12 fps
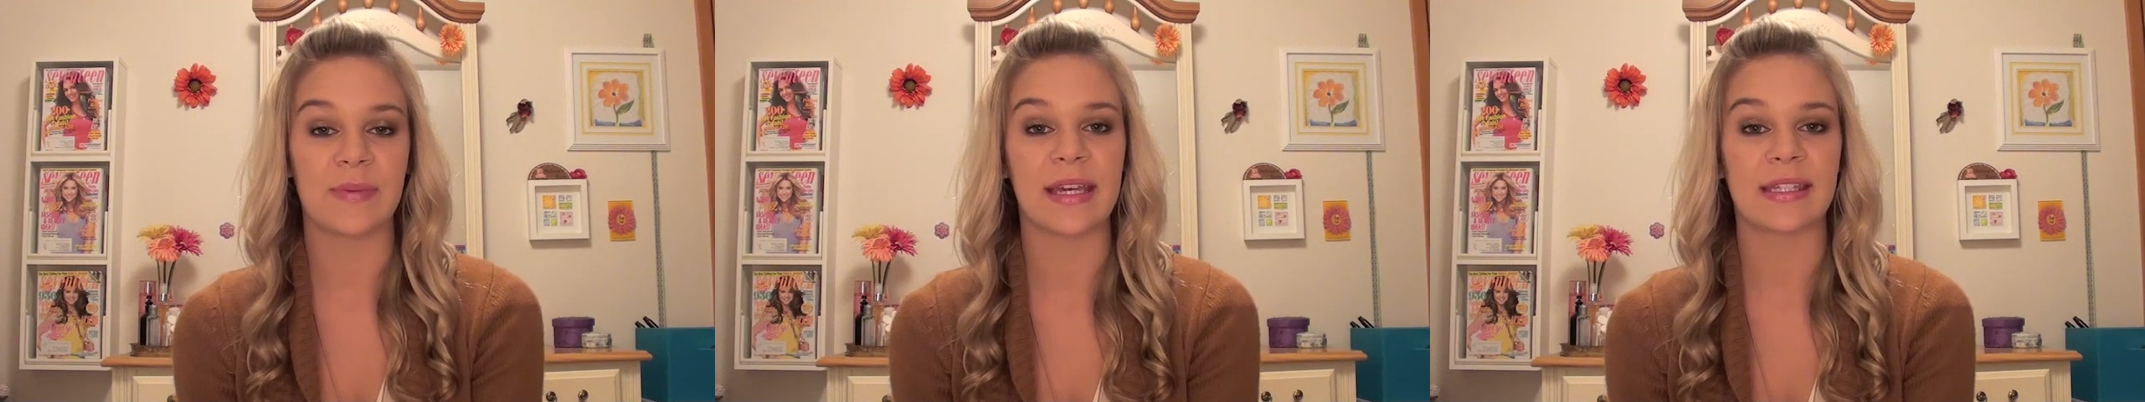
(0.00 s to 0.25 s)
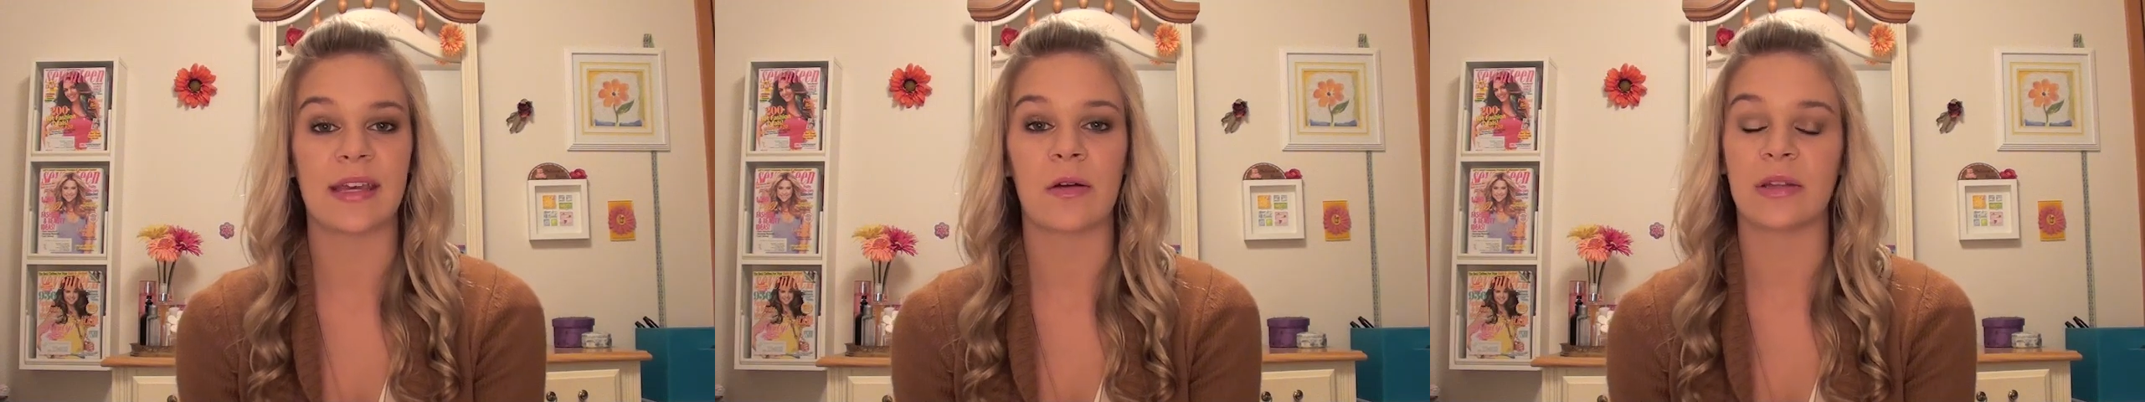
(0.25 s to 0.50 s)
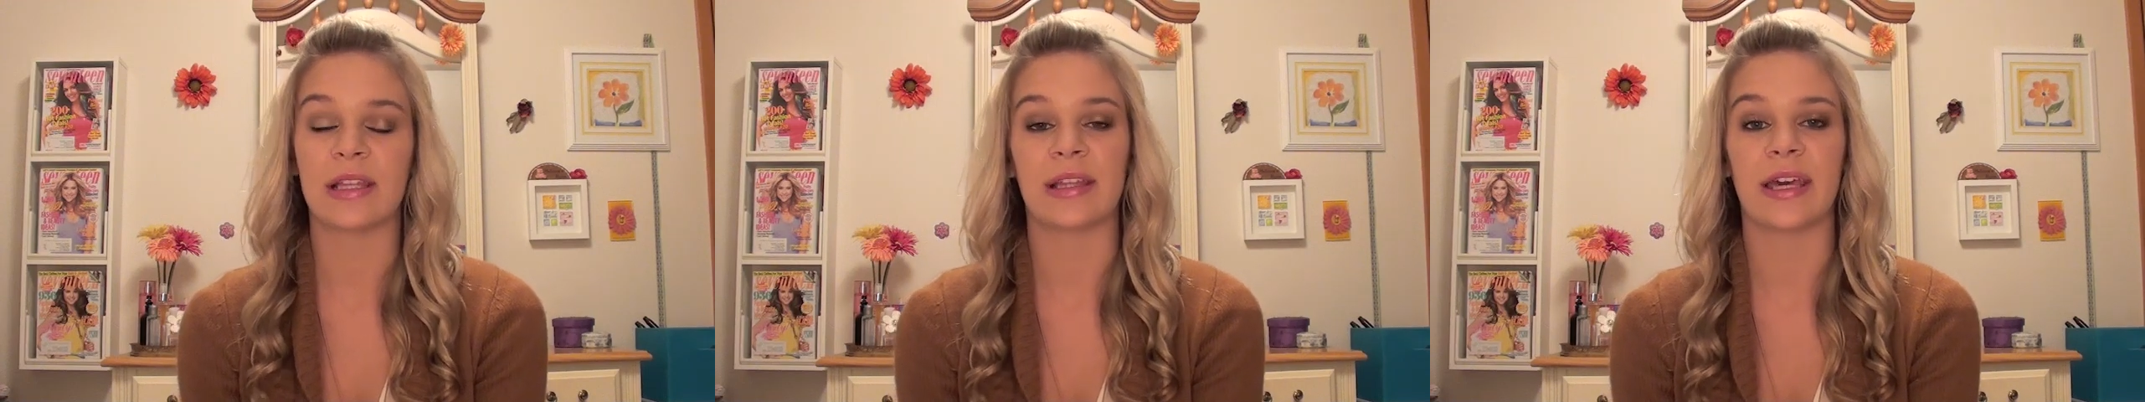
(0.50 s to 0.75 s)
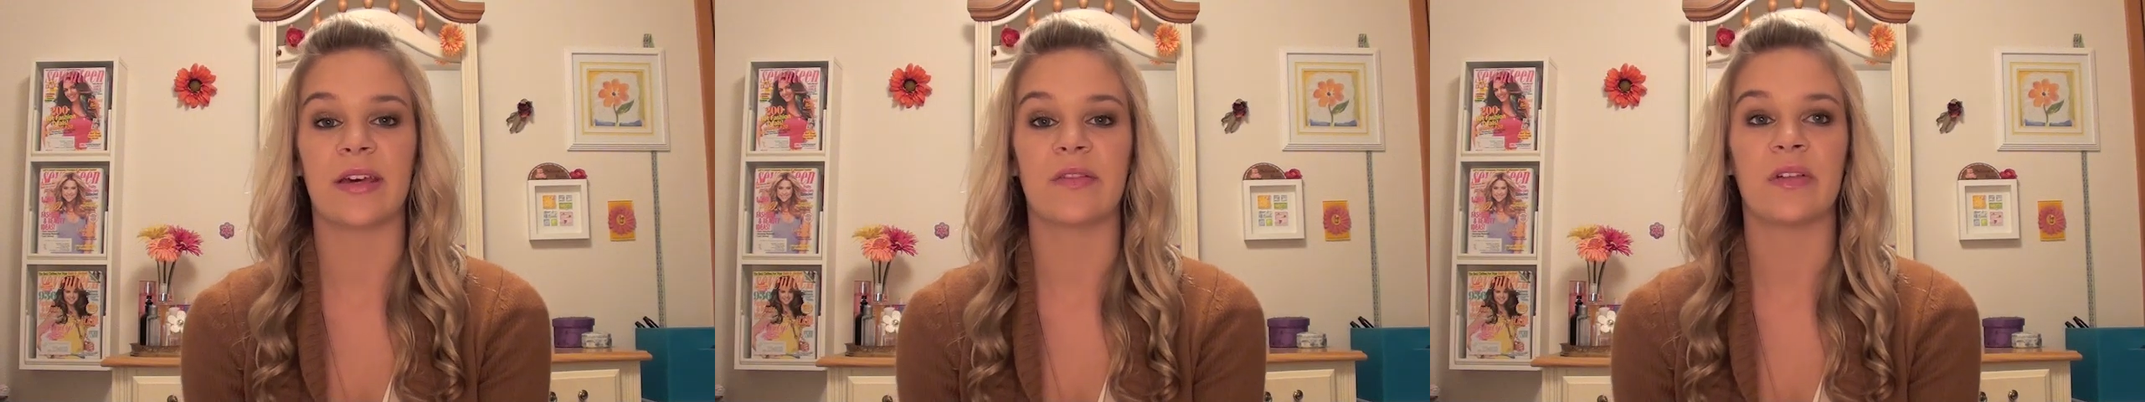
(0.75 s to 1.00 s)
because I only
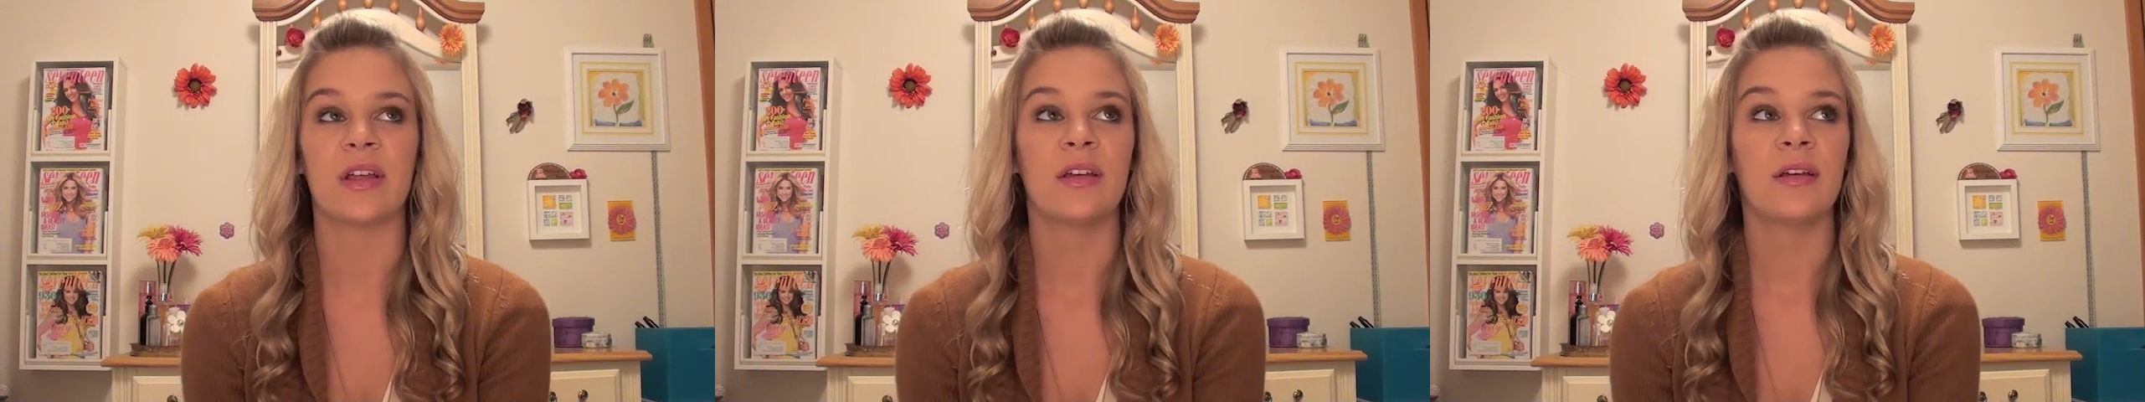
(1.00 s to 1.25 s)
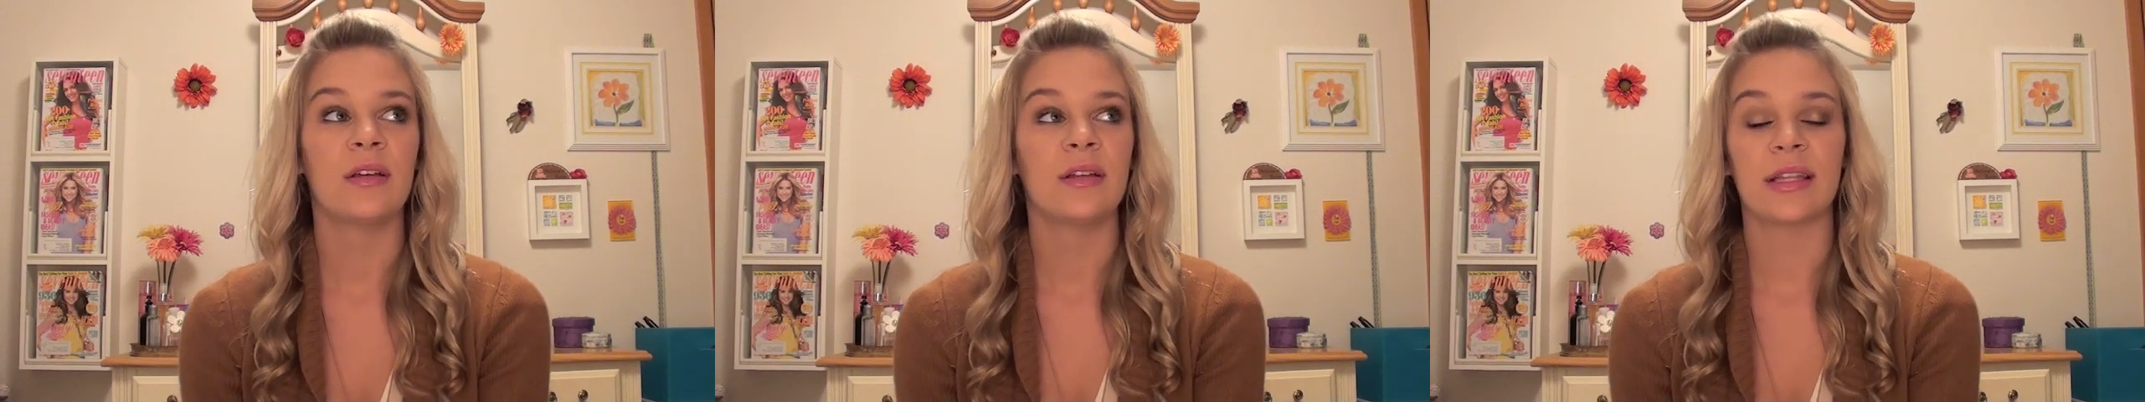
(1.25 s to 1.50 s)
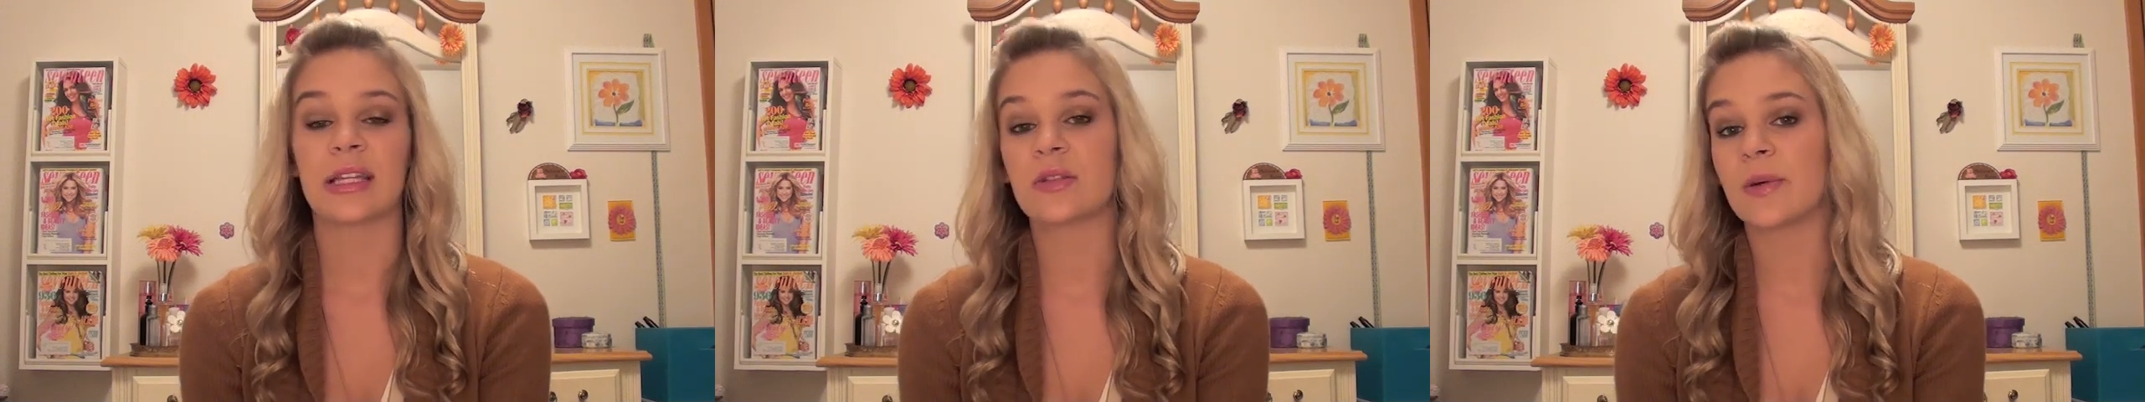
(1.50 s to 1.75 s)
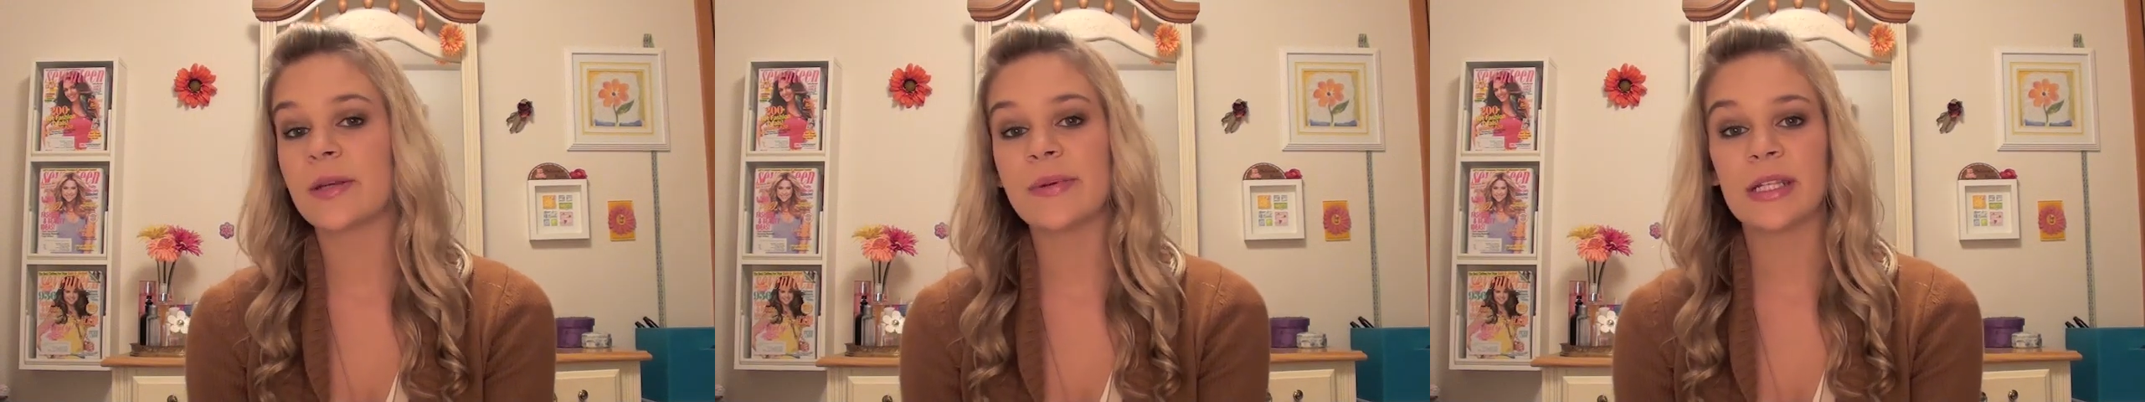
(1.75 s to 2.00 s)
live like
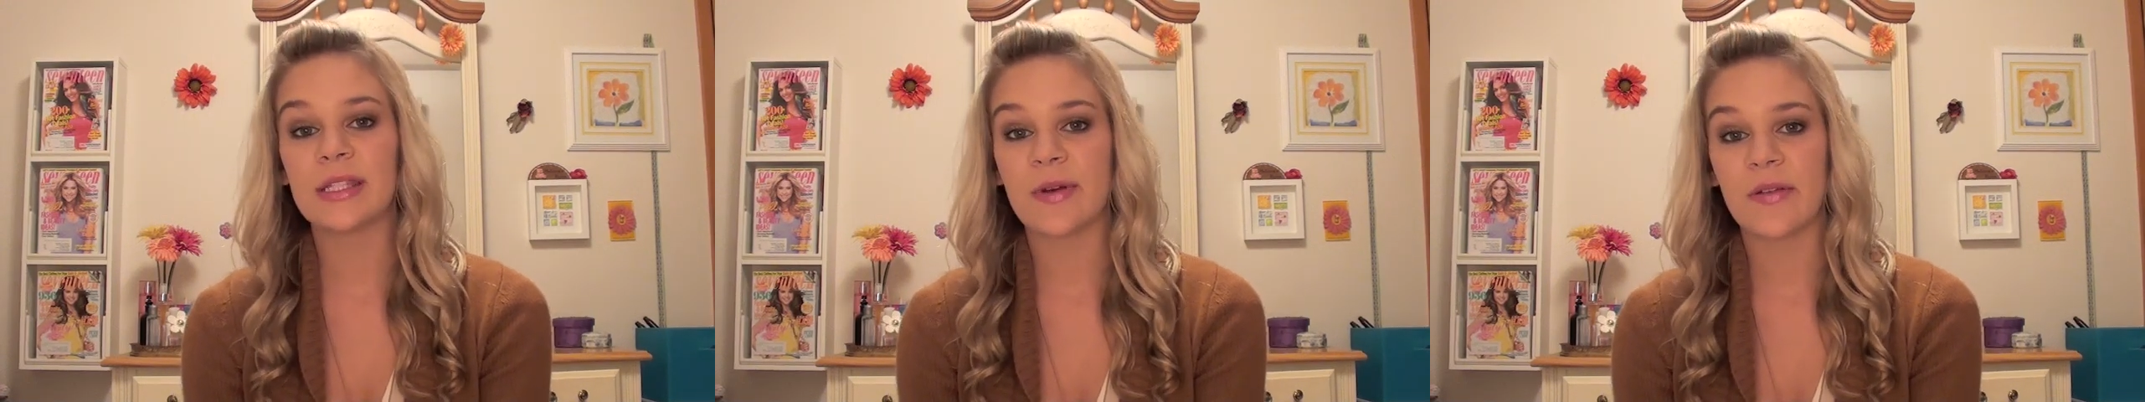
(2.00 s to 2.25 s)
20 minutes